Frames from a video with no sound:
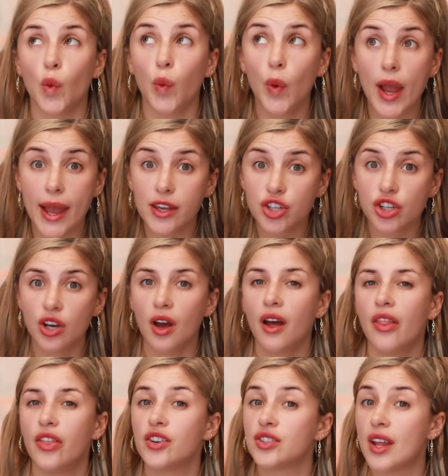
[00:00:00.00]
which
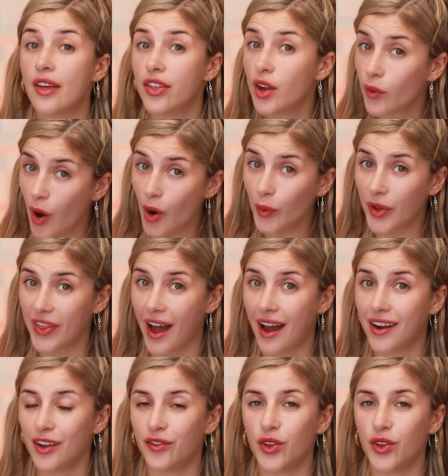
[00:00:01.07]
there's nothing wrong with that.